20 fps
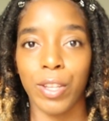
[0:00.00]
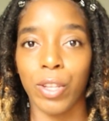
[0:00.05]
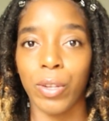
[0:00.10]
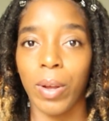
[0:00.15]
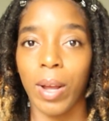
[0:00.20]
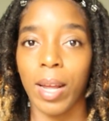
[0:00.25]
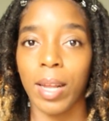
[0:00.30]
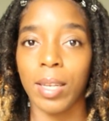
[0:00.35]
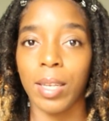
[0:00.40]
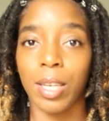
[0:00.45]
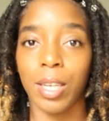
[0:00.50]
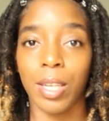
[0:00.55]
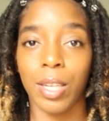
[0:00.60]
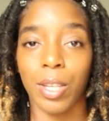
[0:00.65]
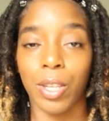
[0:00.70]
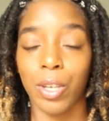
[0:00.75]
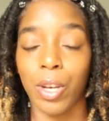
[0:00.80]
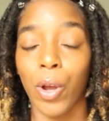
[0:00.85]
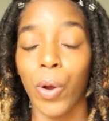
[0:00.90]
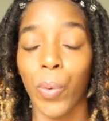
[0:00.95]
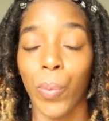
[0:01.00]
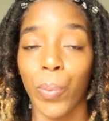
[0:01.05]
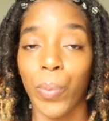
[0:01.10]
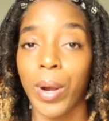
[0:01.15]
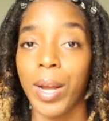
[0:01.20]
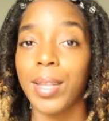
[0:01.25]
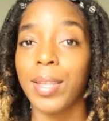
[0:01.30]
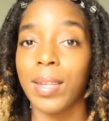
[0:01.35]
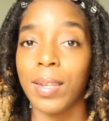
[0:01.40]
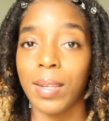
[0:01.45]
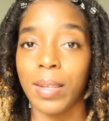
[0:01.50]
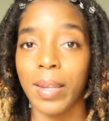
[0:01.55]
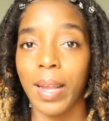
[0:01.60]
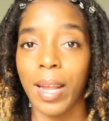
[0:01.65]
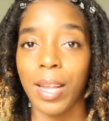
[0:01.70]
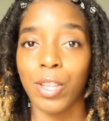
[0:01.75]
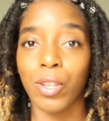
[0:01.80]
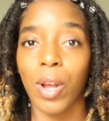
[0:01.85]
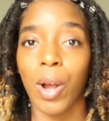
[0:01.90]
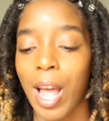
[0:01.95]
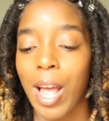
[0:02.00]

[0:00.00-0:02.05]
so I just know what to say.